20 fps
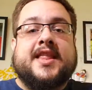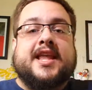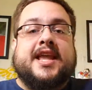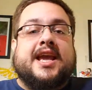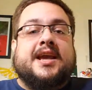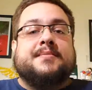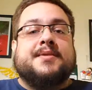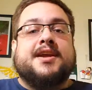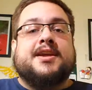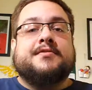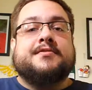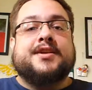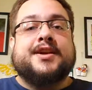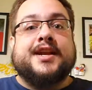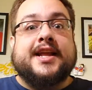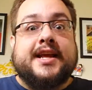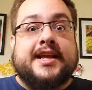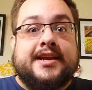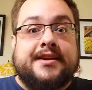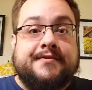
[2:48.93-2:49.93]
gaming
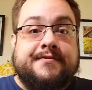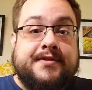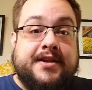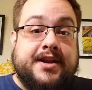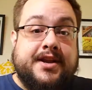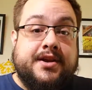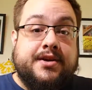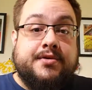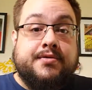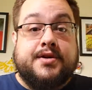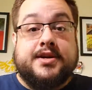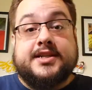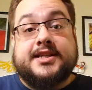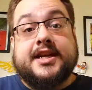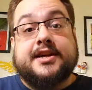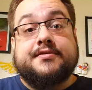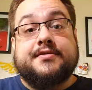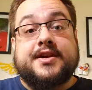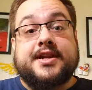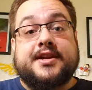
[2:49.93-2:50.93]
related video or
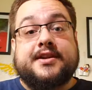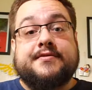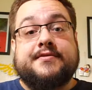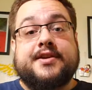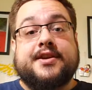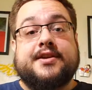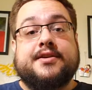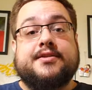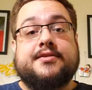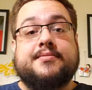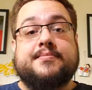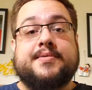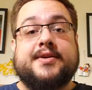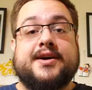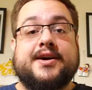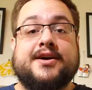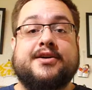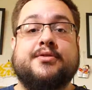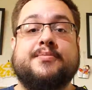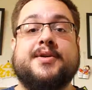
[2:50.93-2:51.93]
tech related video,
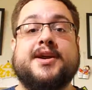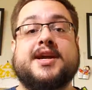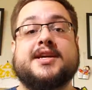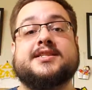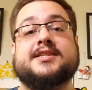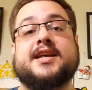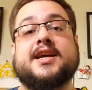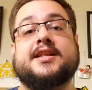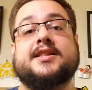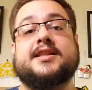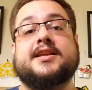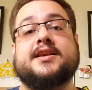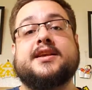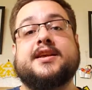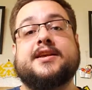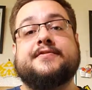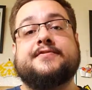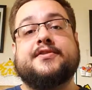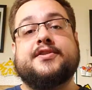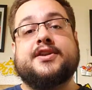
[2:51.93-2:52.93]
but I hope you guys liked
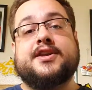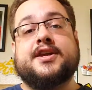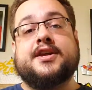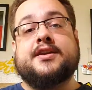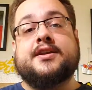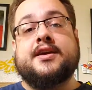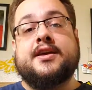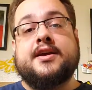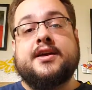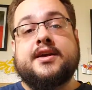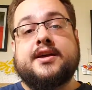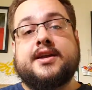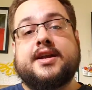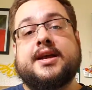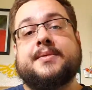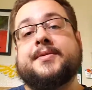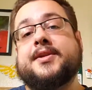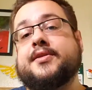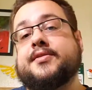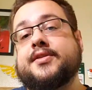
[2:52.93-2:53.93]
it. If you did,
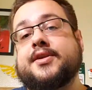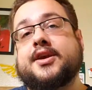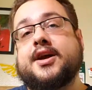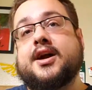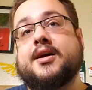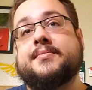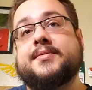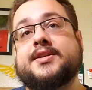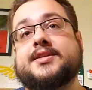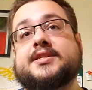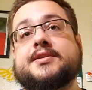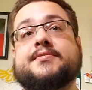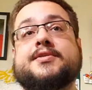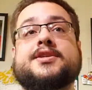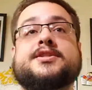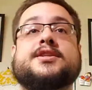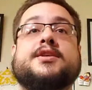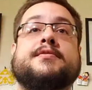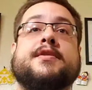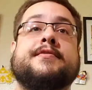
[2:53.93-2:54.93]
let me know in the comments. I want
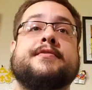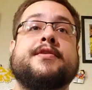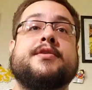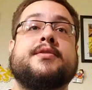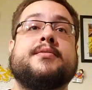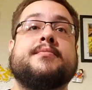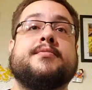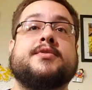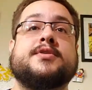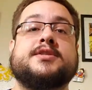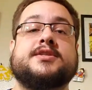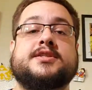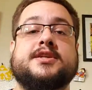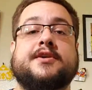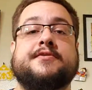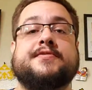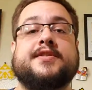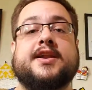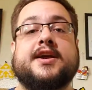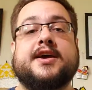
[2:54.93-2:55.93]
to start reviewing more
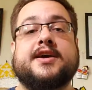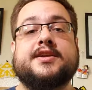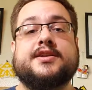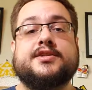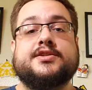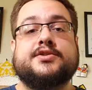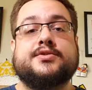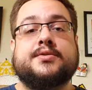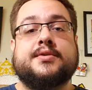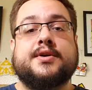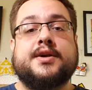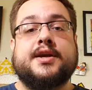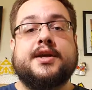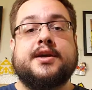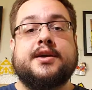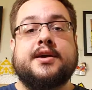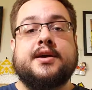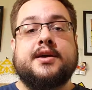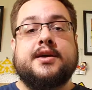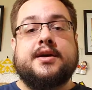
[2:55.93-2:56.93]
stuff that I enjoy,
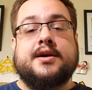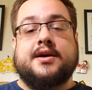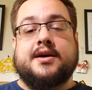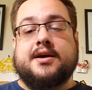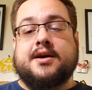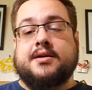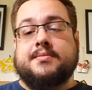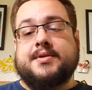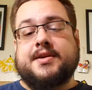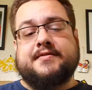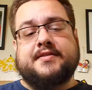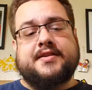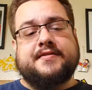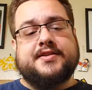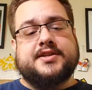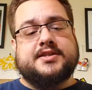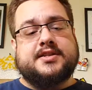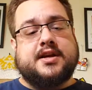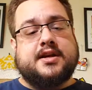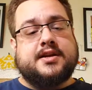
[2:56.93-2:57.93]
even if
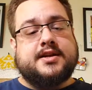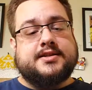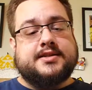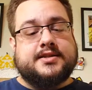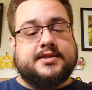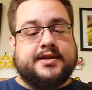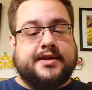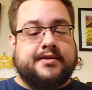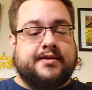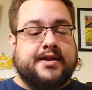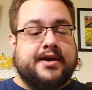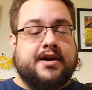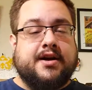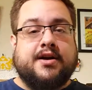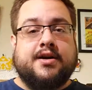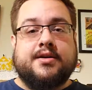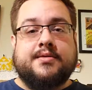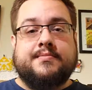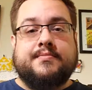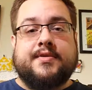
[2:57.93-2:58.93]
it's not necessarily
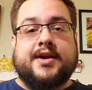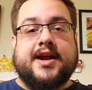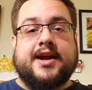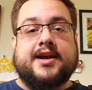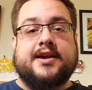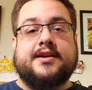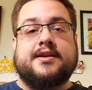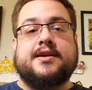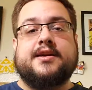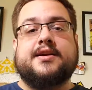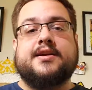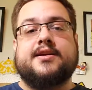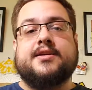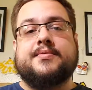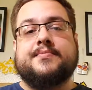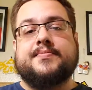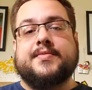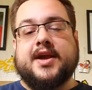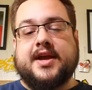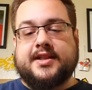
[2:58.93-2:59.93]
on brand.
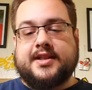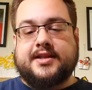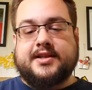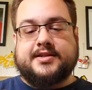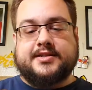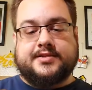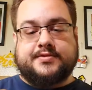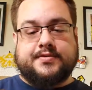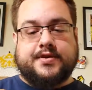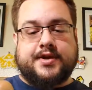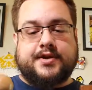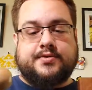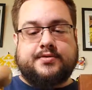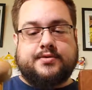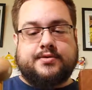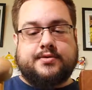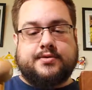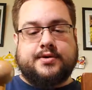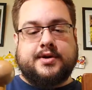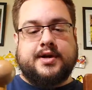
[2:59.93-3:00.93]
I think this is really
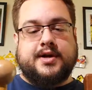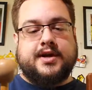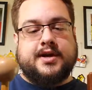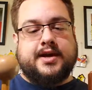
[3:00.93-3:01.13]
cool,